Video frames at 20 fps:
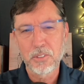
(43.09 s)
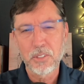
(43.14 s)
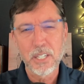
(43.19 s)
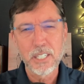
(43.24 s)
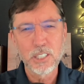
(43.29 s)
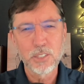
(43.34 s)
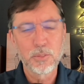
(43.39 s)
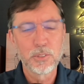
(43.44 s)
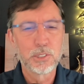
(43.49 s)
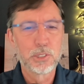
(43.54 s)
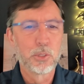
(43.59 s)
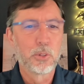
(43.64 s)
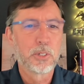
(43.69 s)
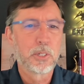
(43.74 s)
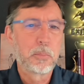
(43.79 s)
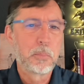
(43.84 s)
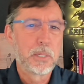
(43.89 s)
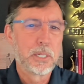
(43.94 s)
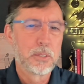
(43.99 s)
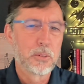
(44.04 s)
thanks for
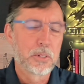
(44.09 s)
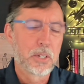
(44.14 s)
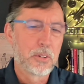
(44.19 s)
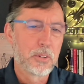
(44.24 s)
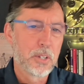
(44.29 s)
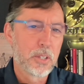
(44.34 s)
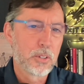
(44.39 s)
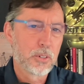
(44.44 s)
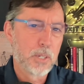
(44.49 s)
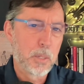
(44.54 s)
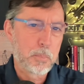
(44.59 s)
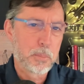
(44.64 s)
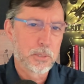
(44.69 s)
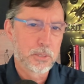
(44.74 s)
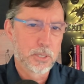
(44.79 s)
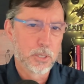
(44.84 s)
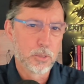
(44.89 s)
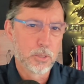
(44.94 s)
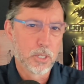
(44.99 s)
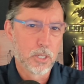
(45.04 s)
joining me on another
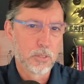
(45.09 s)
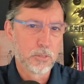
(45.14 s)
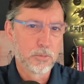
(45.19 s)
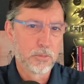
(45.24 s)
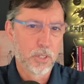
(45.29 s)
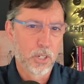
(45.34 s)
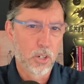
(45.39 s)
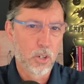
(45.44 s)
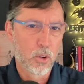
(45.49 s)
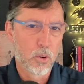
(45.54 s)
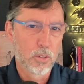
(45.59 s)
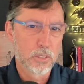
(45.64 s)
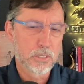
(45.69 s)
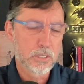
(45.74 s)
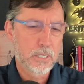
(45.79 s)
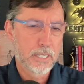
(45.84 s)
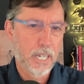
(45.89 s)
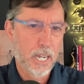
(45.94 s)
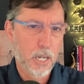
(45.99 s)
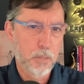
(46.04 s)
episode of The
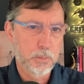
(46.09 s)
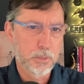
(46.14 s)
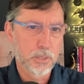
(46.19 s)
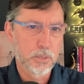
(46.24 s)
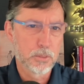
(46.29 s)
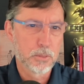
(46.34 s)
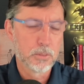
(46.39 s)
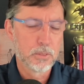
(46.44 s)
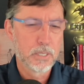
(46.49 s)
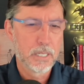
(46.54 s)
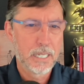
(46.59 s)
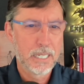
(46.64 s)
Launch Capsule.